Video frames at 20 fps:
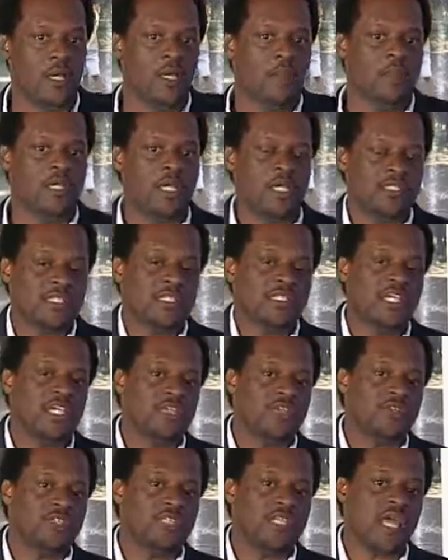Because the
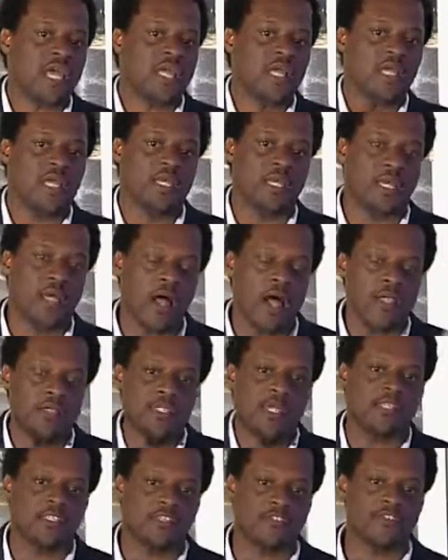teacher is saying in the
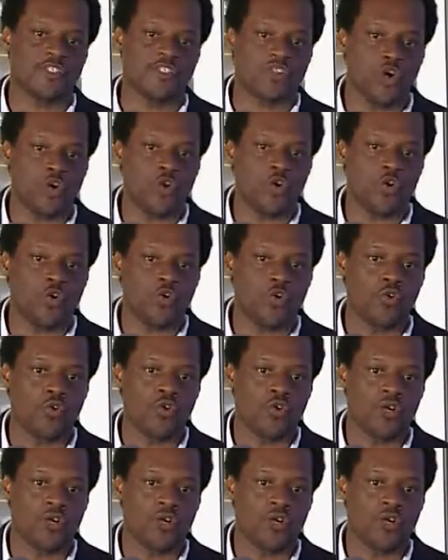context of school,